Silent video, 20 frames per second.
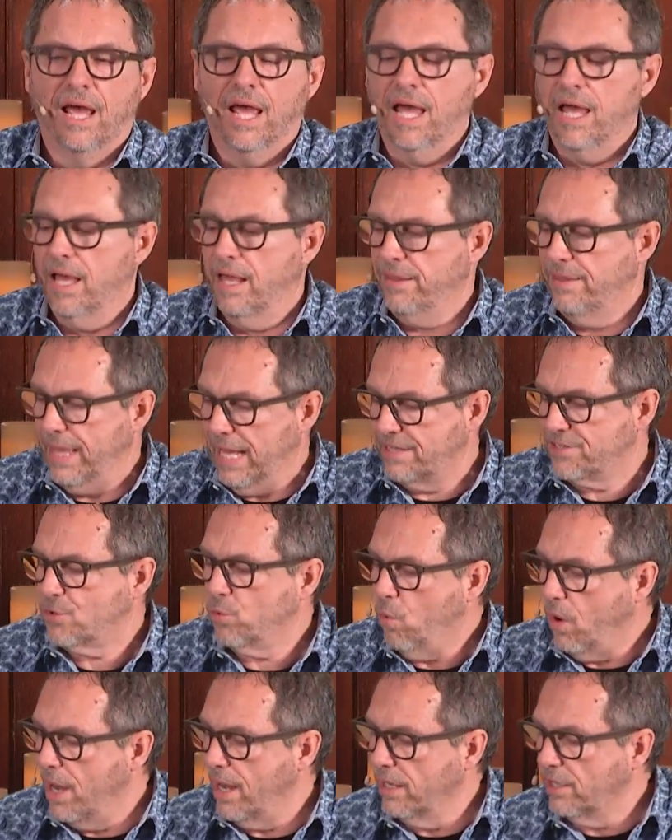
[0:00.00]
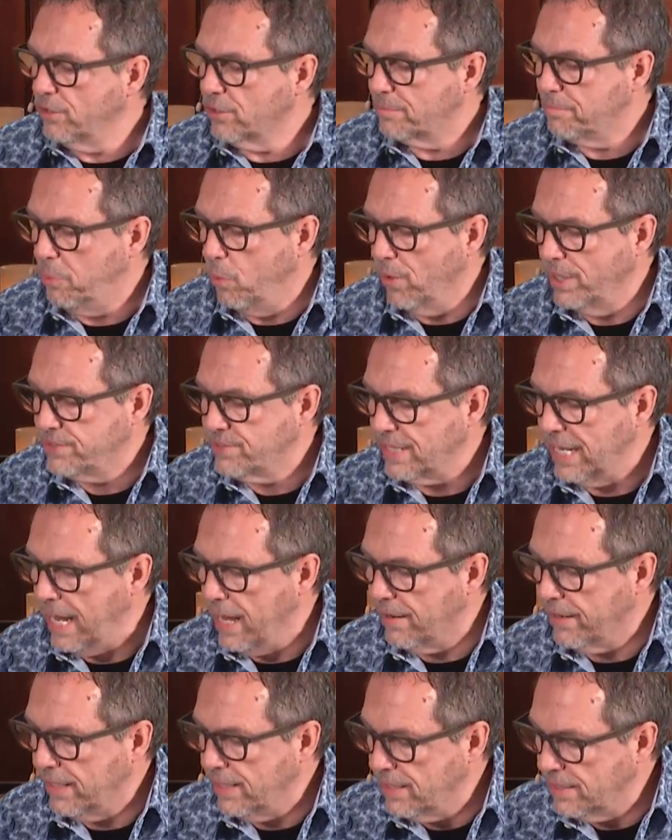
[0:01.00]
And that's why Luke points it
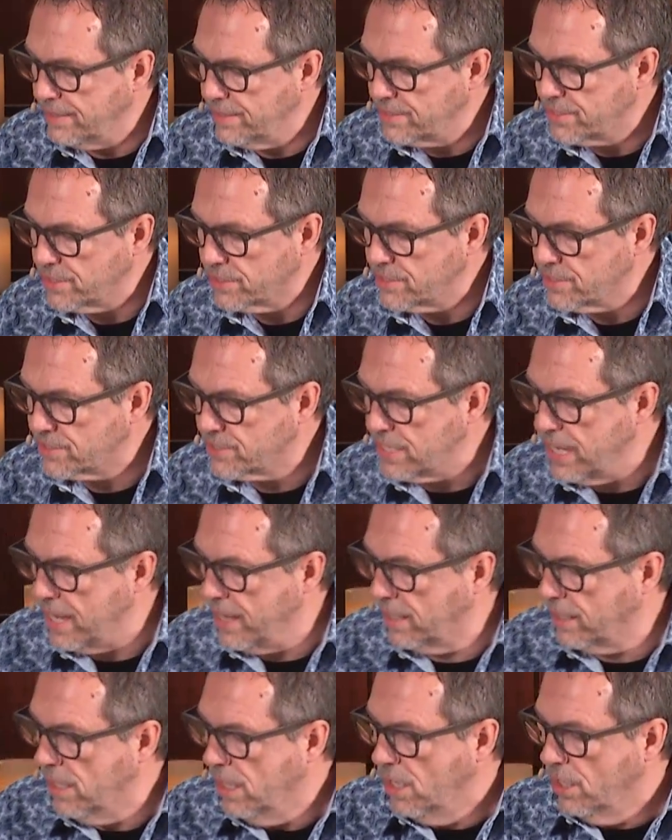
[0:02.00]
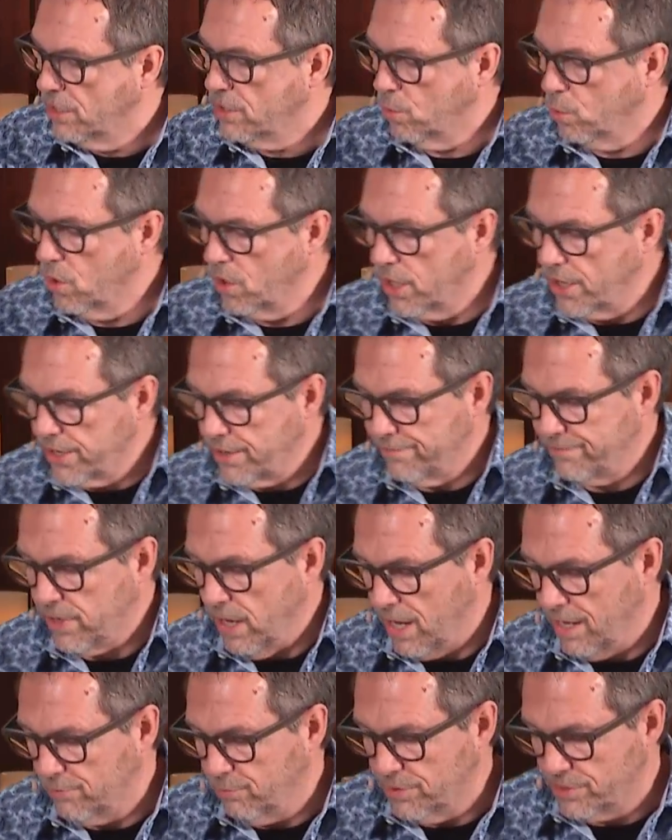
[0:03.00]
out, in addition to saying the word of
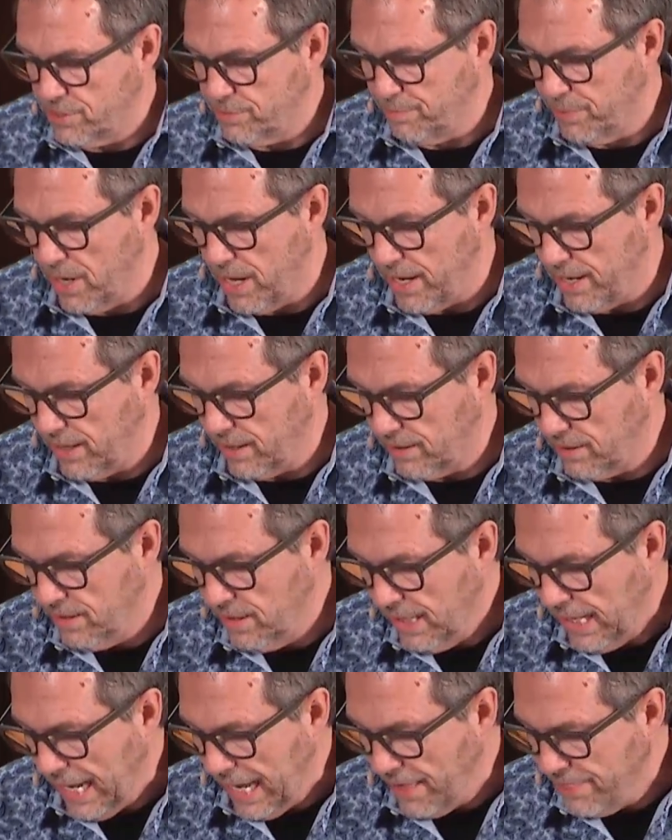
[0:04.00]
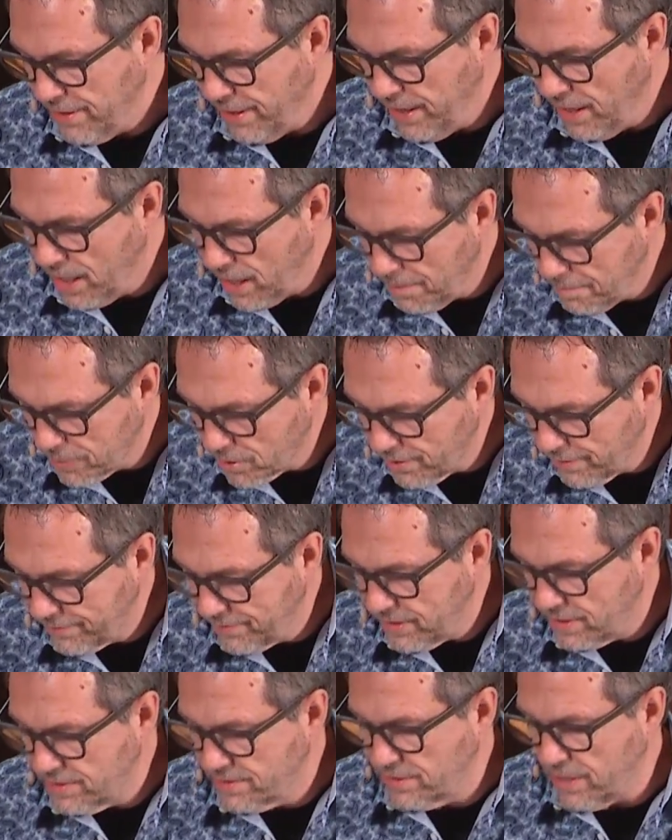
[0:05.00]
God was spreading and the number of
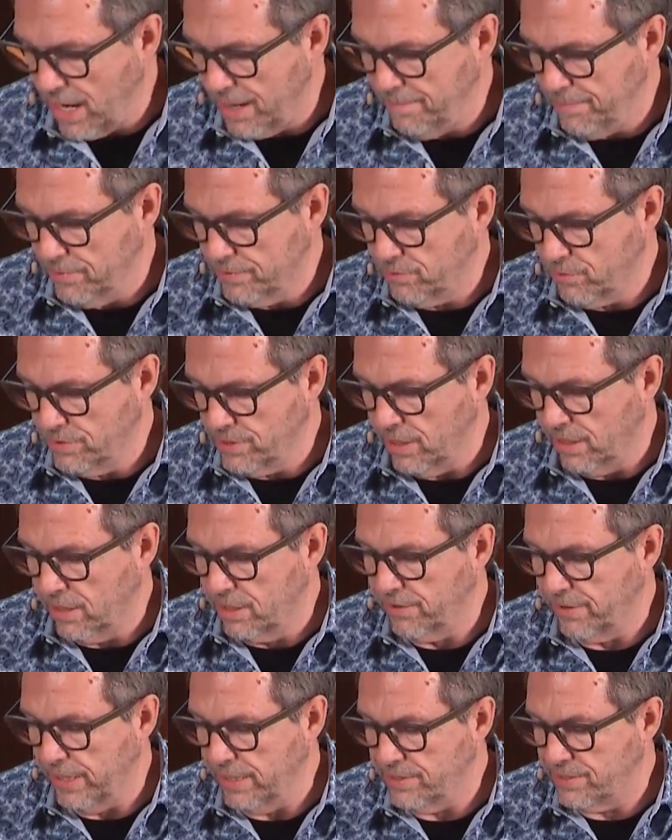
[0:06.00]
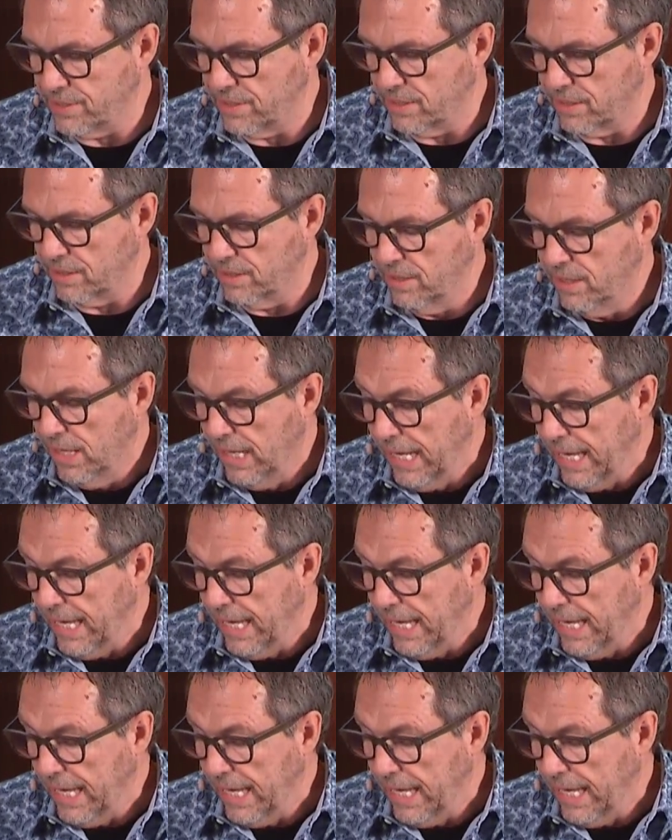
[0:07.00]
the disciples was increasing.